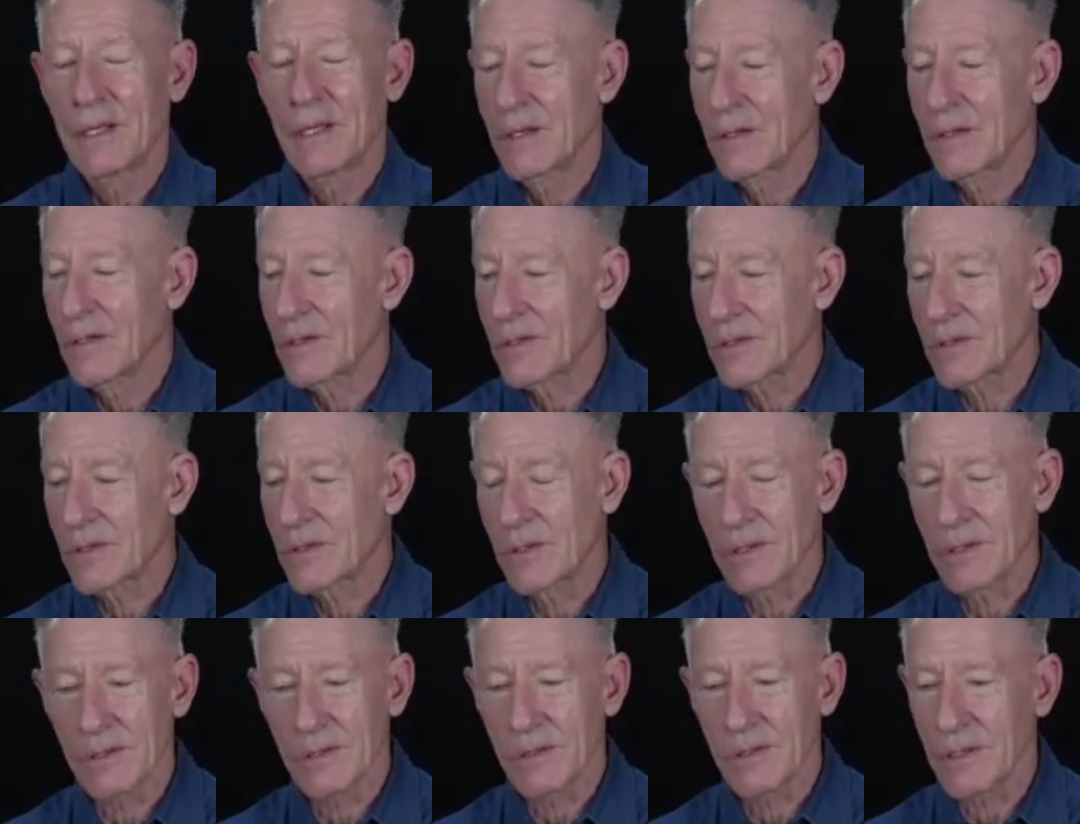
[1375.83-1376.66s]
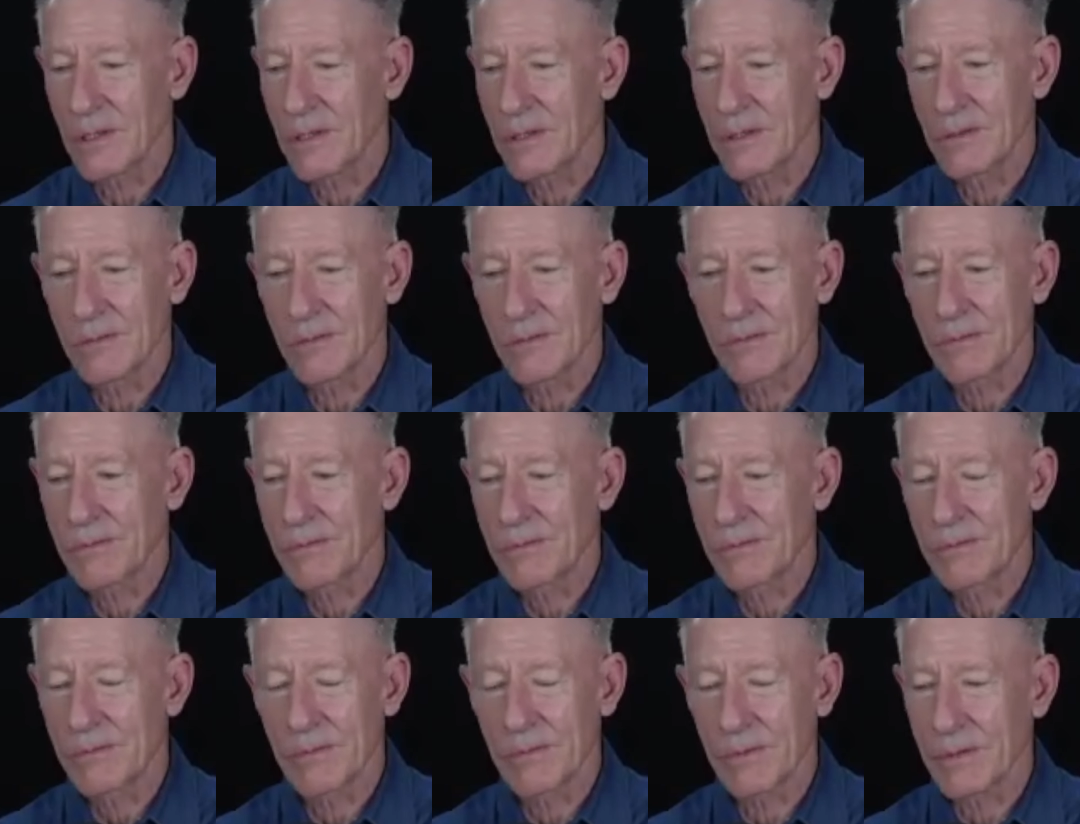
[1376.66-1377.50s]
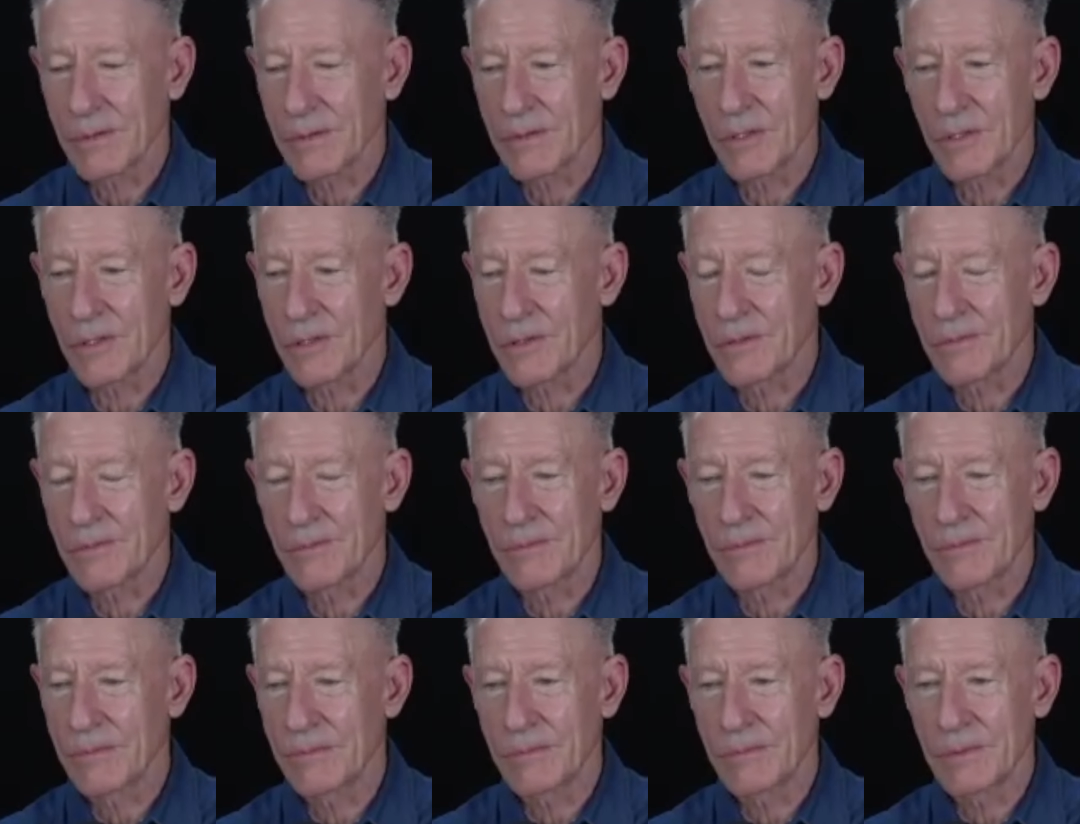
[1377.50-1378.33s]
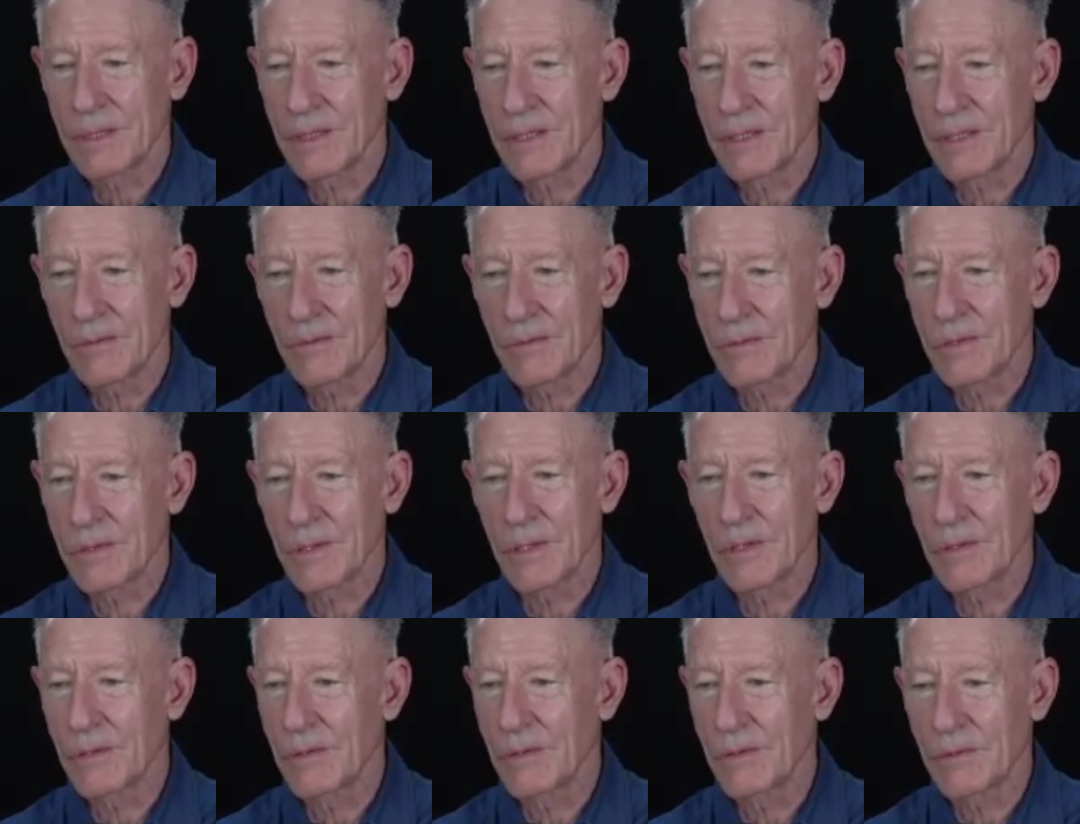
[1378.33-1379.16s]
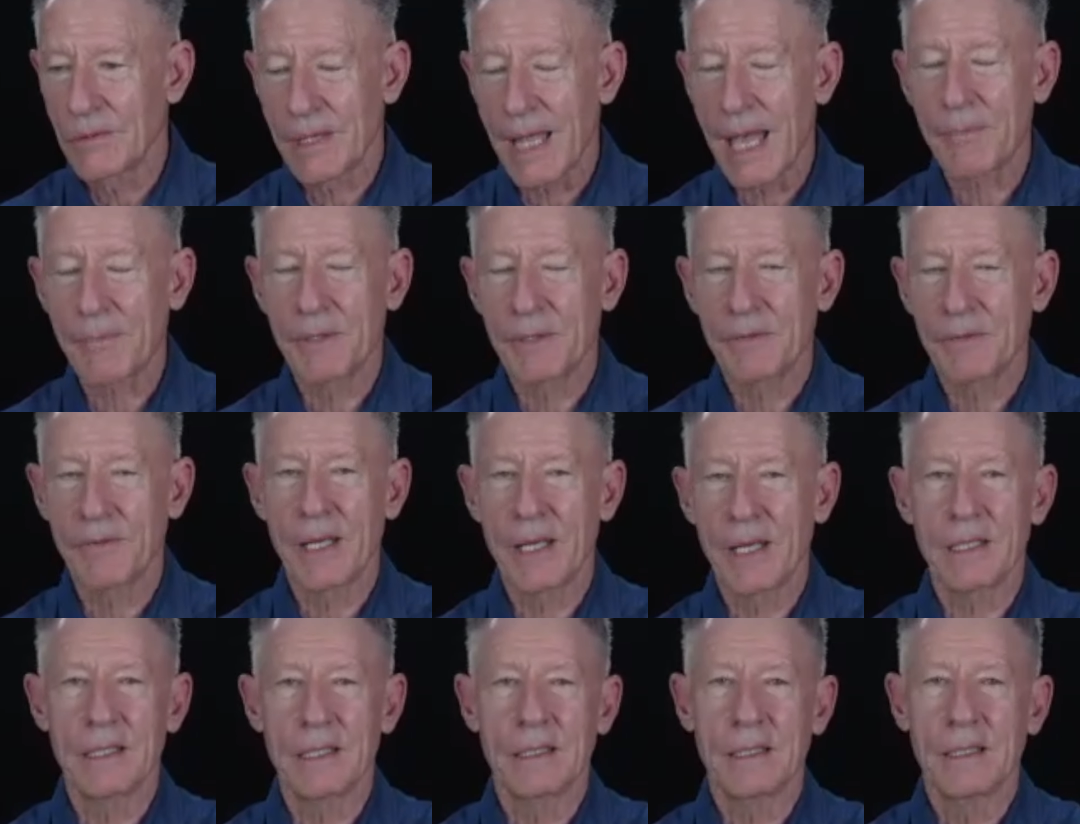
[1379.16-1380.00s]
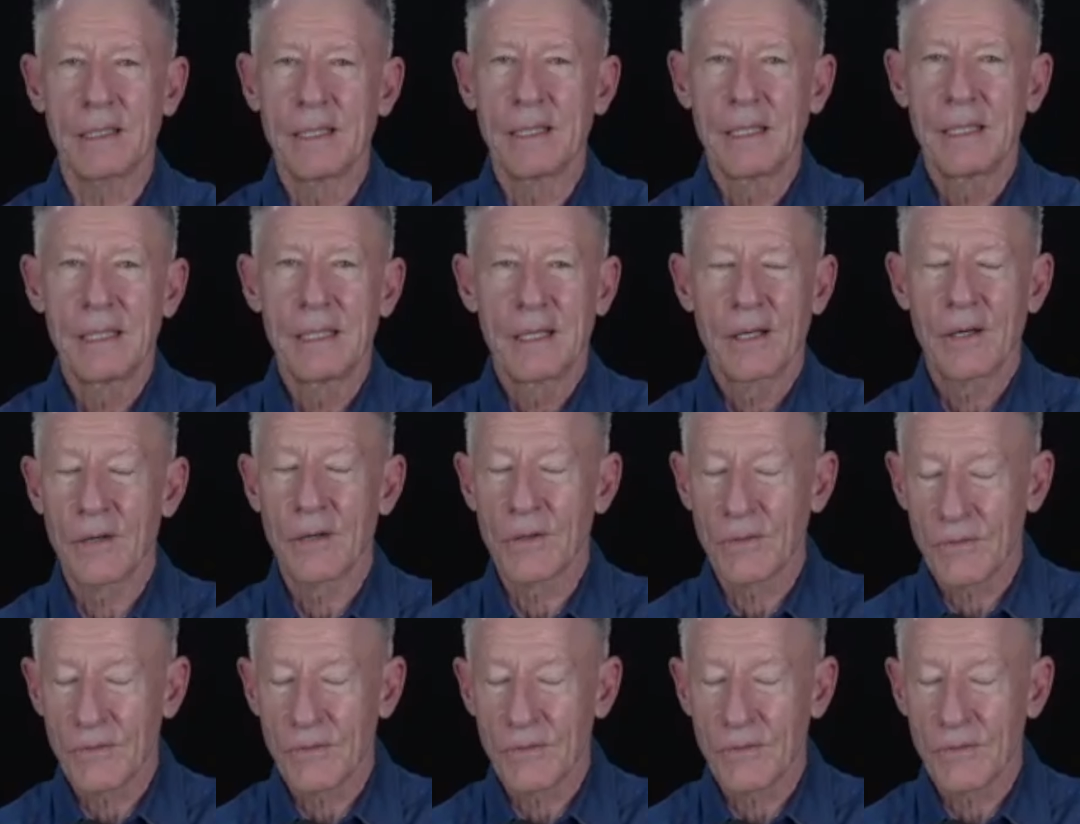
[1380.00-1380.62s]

Her songs are just, so captivating. Her